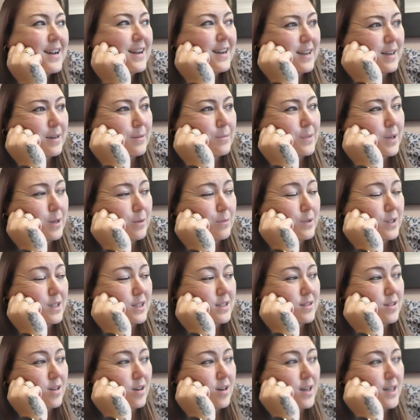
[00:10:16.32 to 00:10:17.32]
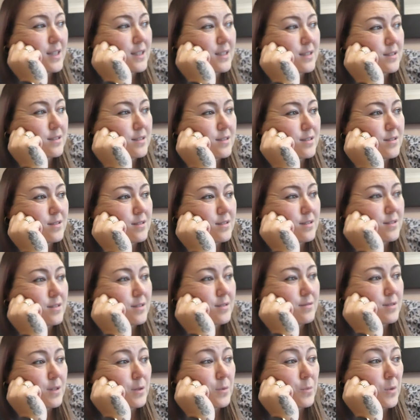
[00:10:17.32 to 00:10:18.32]
Um, I'm really tired. I
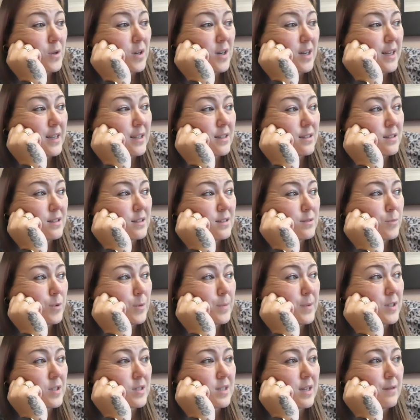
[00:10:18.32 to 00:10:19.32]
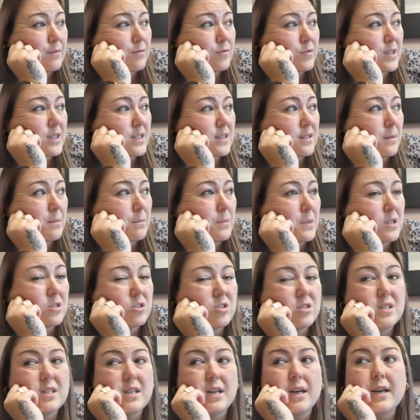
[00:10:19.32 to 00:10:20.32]
don't know why. It's probably because I haven't really done
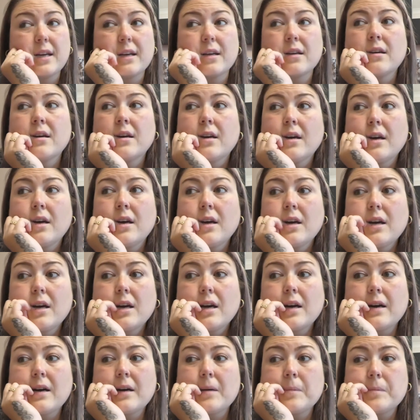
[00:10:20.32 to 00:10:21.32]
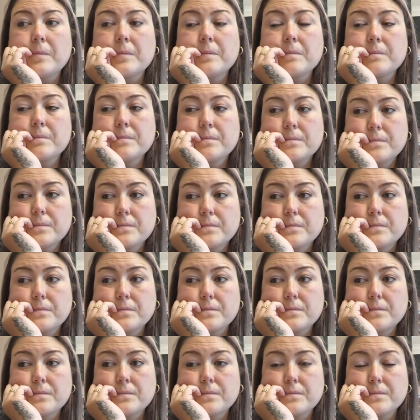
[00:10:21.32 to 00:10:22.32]
much today. Um,
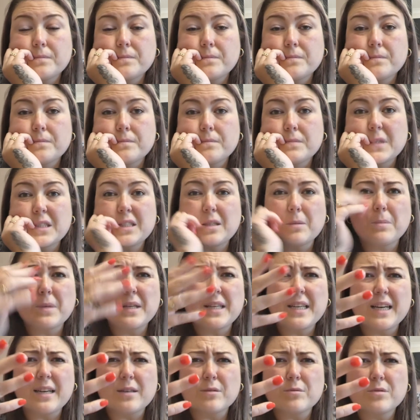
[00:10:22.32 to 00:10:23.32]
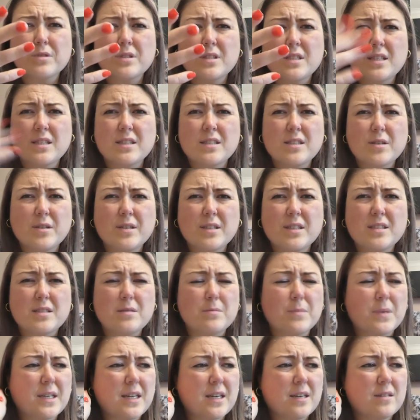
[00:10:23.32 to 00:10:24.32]
I done my nails. Did I tell you I
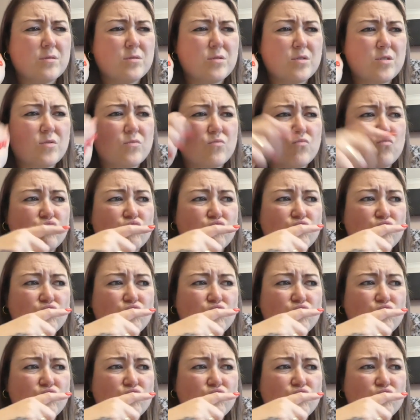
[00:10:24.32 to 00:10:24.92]
did my nails?